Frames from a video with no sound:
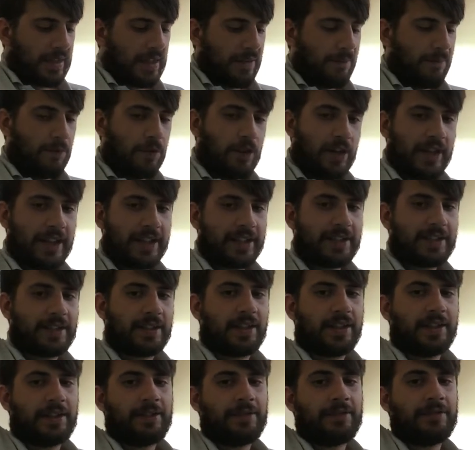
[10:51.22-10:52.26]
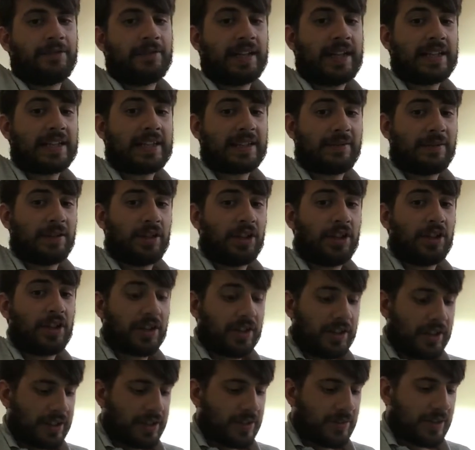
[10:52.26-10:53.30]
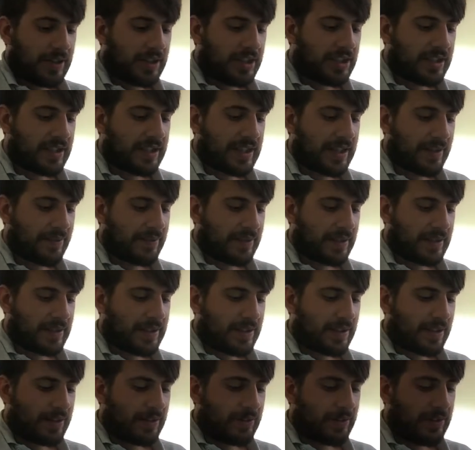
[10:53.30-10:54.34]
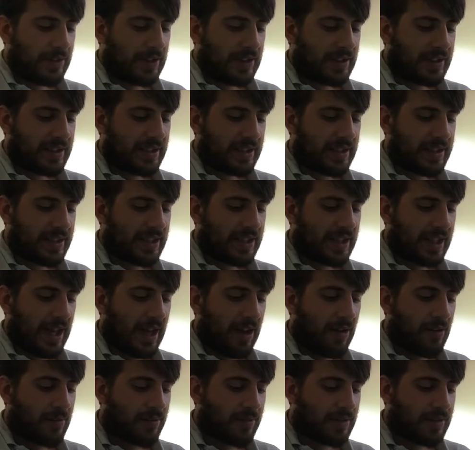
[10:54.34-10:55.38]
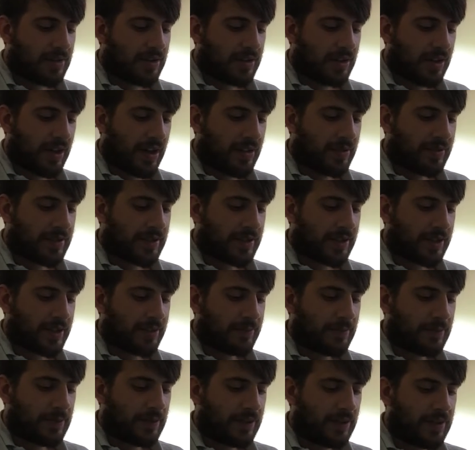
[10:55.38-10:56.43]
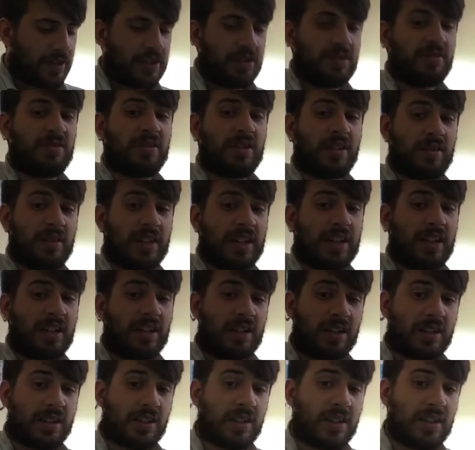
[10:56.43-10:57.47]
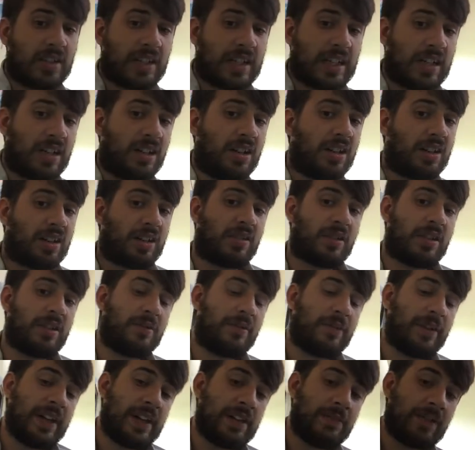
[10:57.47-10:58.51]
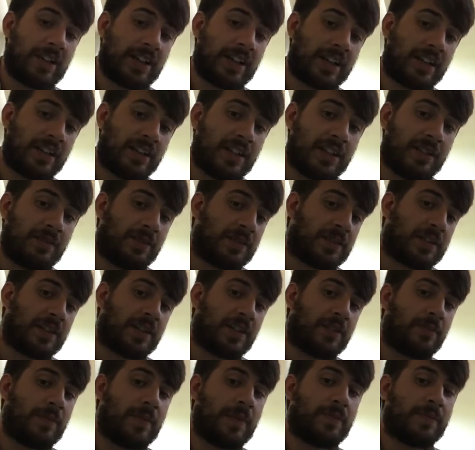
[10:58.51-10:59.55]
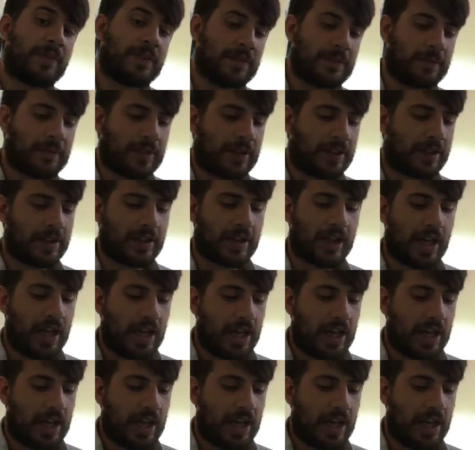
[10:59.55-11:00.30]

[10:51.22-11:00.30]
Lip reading: Right, so let's have a look at those questions together then. So firstly, how often do you go out with staff? Well, only you know that, I don't know that. I go out fairly regularly with staff members in Park.